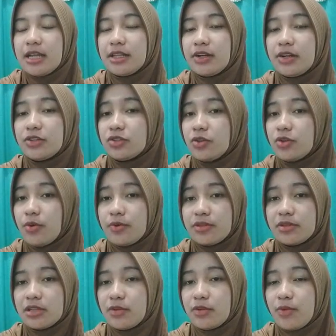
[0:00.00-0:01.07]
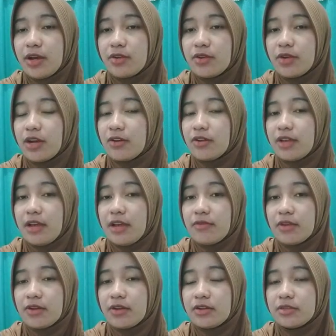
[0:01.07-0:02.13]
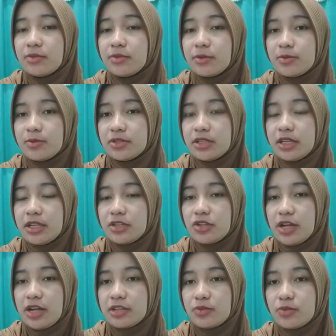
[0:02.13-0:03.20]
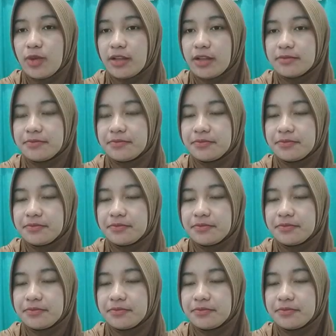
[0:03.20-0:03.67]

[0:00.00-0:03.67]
There is no reason why you cannot have aggressive representation as well.